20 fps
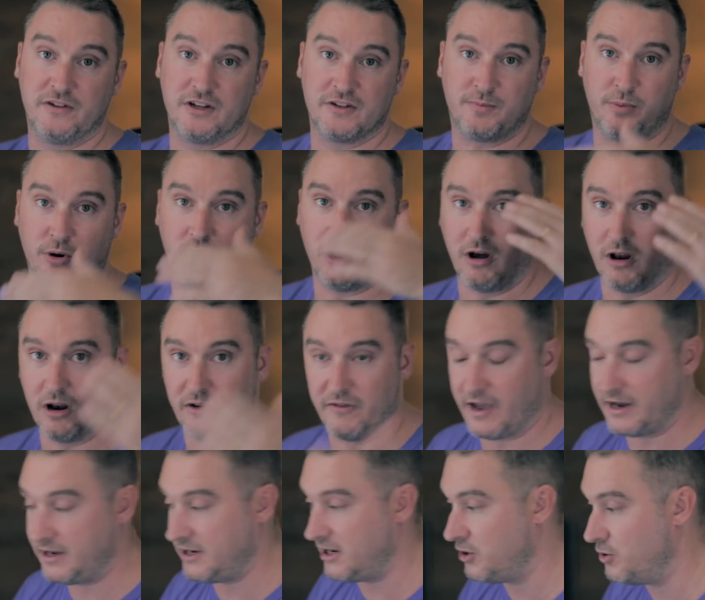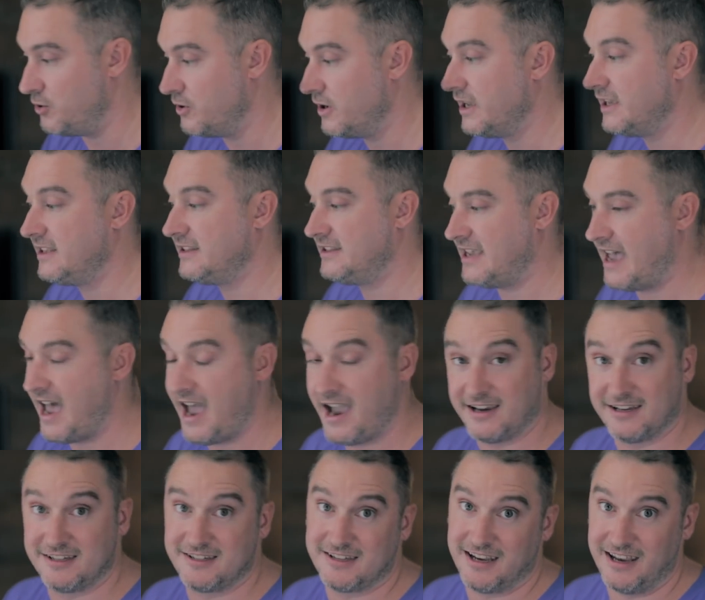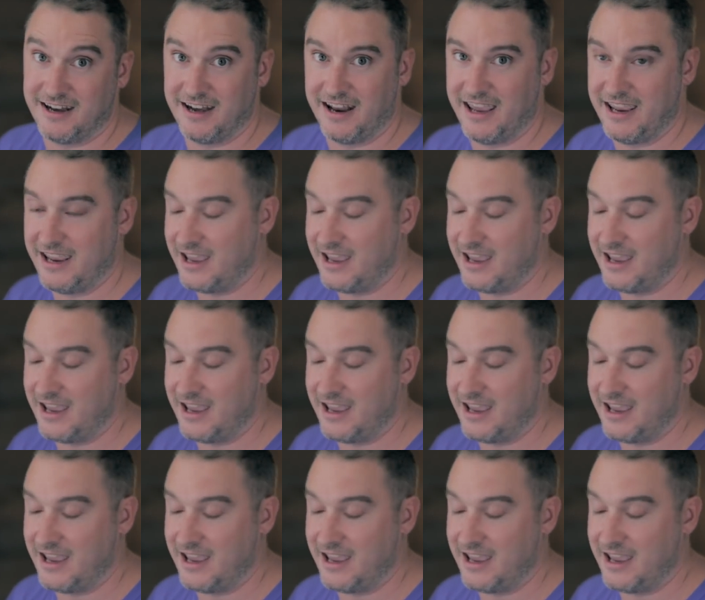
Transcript: We've just put all of our new tags in